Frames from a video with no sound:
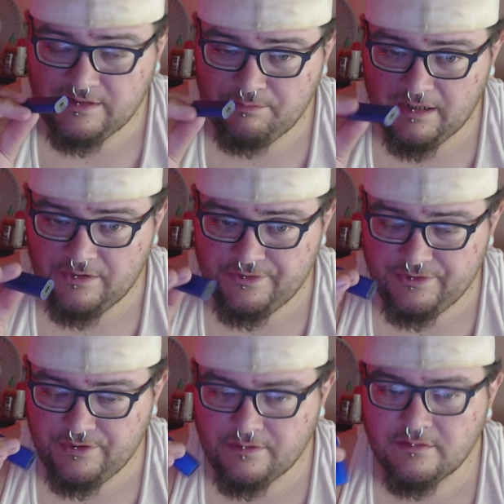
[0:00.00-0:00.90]
But
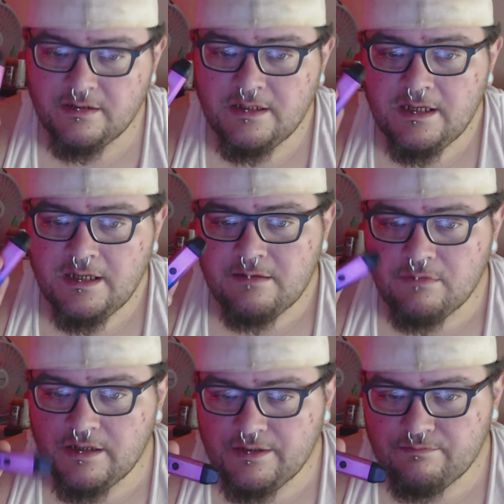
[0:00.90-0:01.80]
both of them, all
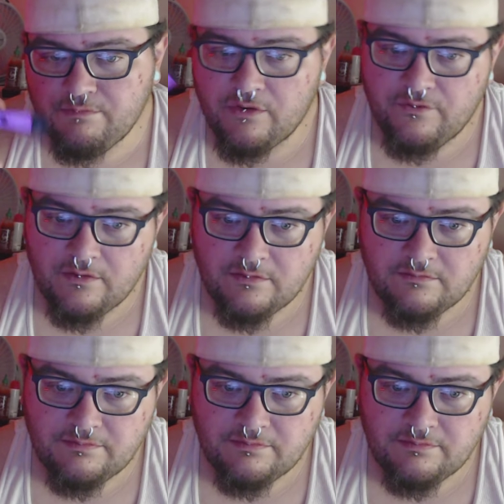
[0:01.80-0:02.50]
of them make you broke.